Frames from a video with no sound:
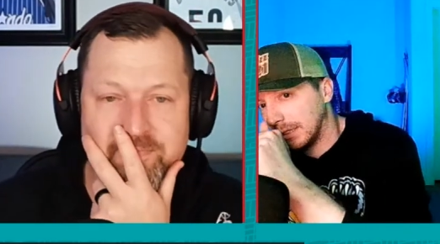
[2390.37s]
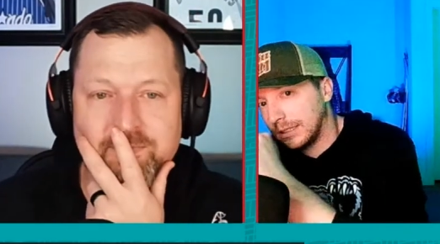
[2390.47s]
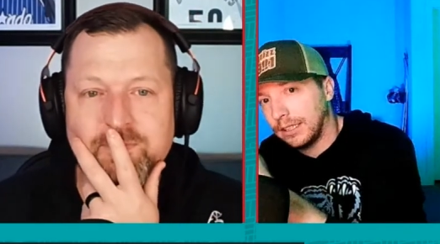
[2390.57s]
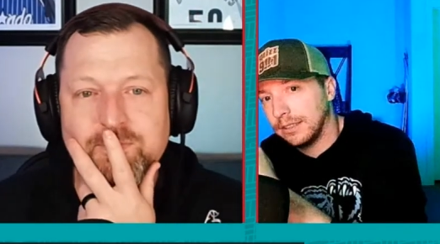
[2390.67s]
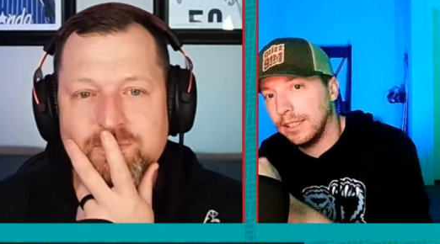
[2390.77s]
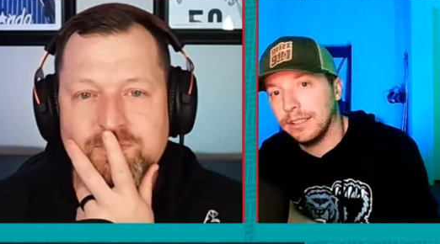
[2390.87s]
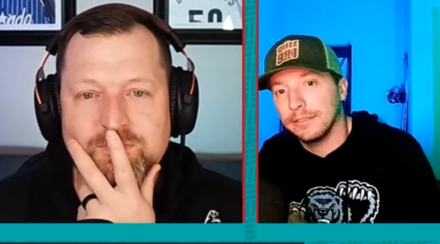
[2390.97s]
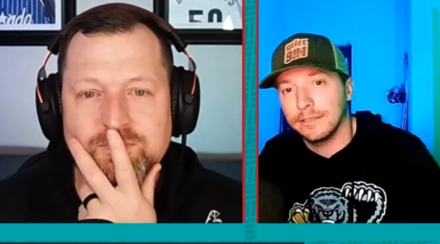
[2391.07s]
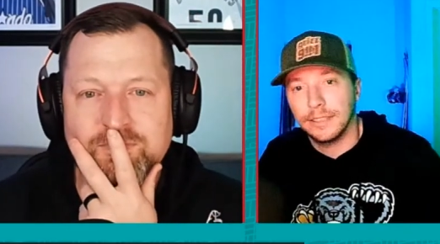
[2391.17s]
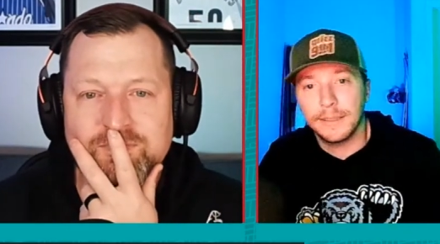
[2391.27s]
Speaker 1: calm down.
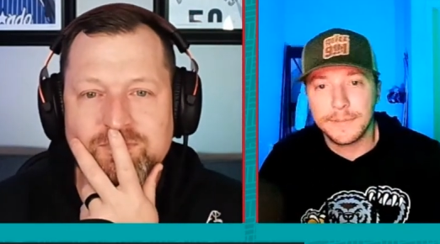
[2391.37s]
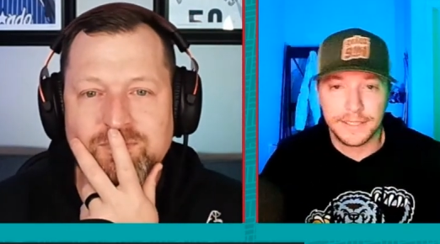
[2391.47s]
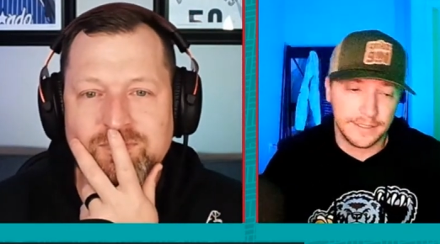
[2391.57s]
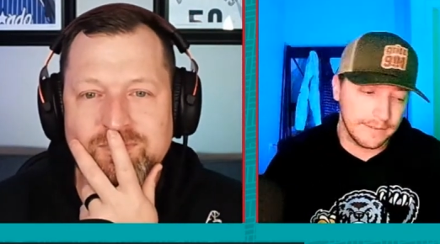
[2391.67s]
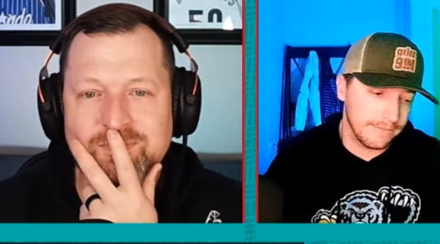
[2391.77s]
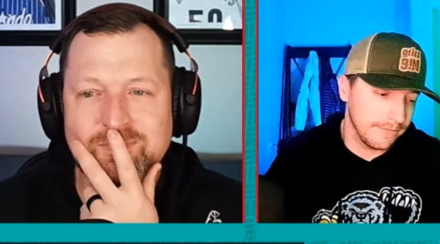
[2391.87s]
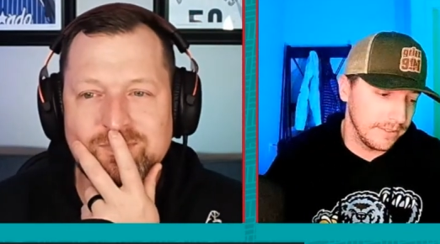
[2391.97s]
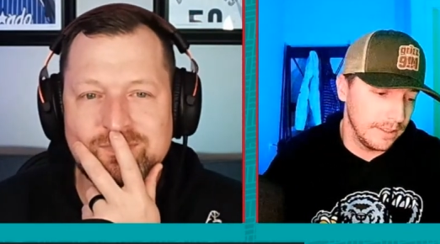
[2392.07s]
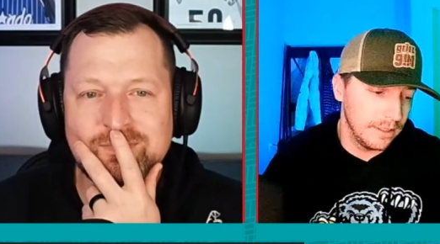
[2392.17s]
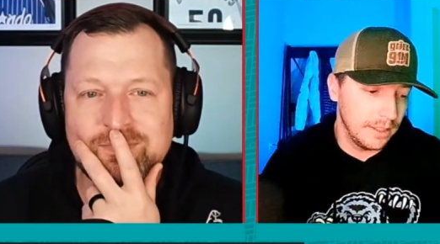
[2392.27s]
You know, I'm just
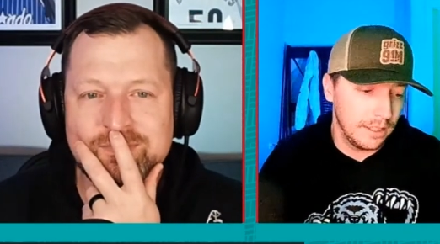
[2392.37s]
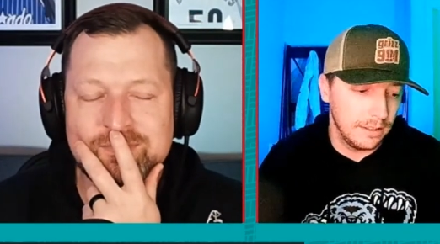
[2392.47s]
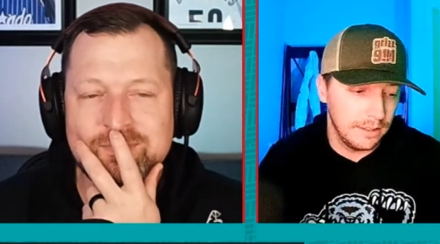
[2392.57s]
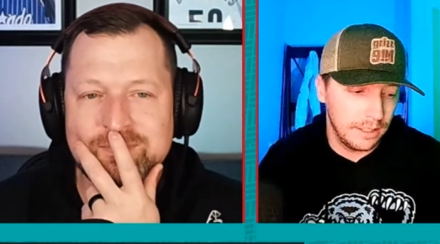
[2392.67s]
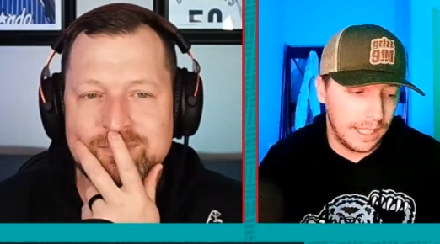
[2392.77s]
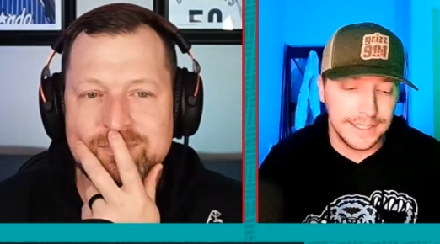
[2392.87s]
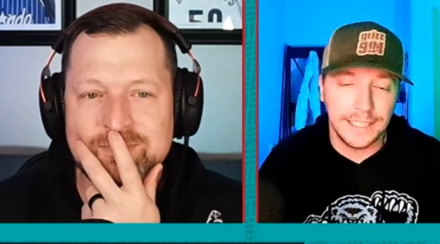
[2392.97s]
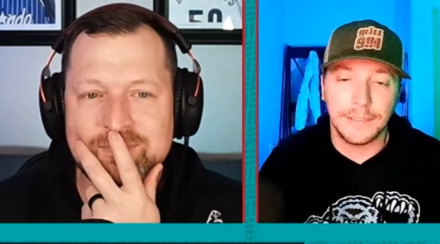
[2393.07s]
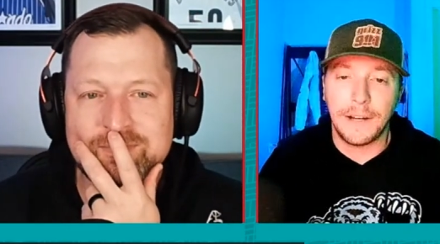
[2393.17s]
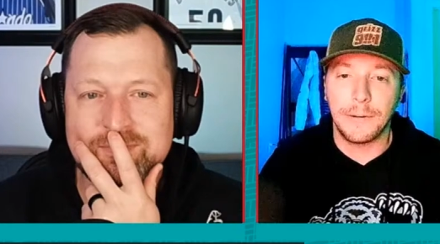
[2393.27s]

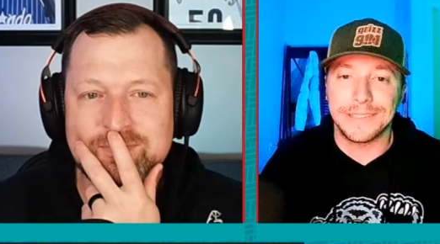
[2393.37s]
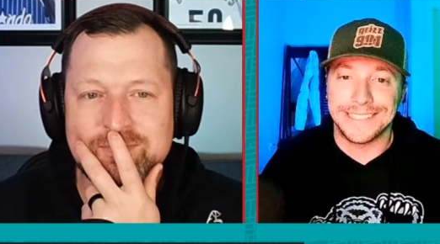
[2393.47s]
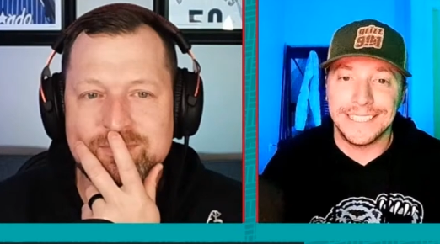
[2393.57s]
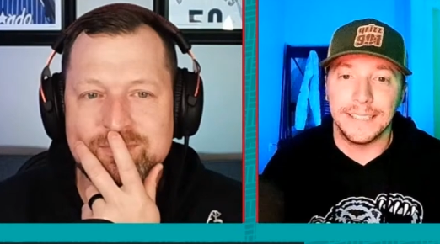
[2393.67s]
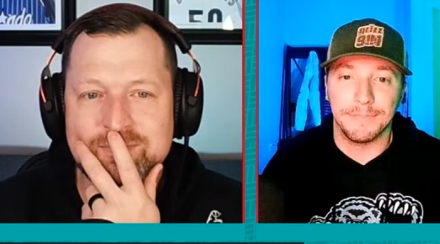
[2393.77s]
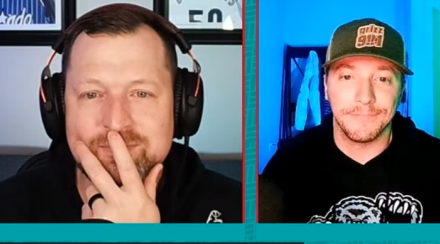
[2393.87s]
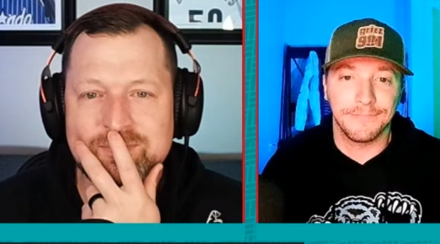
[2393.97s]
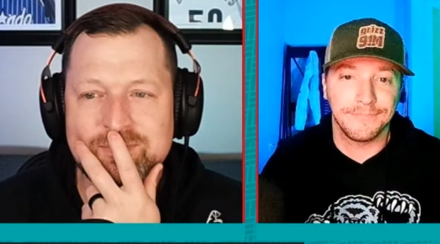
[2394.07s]
identify with the team,